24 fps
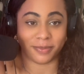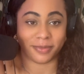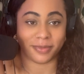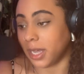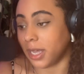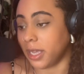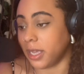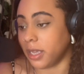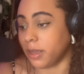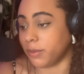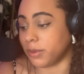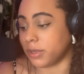
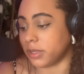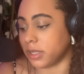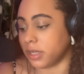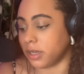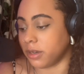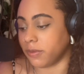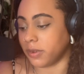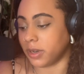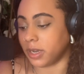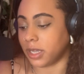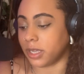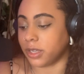I was in
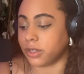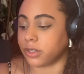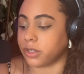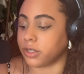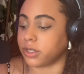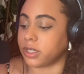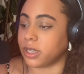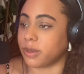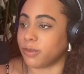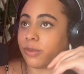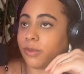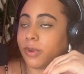a
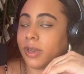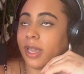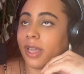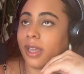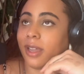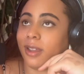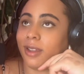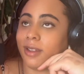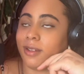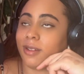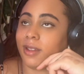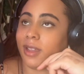relationship
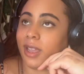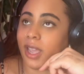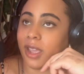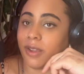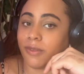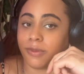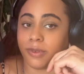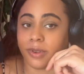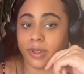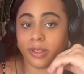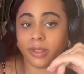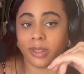where
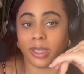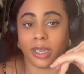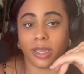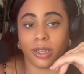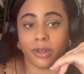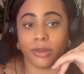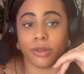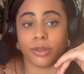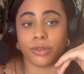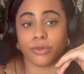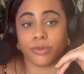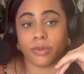everything
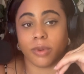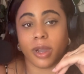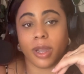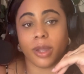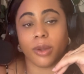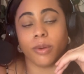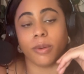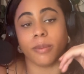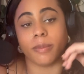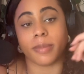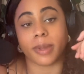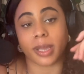looked right
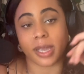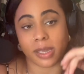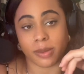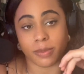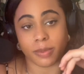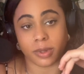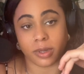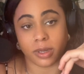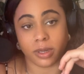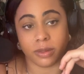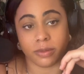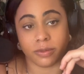on
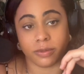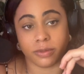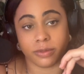paper.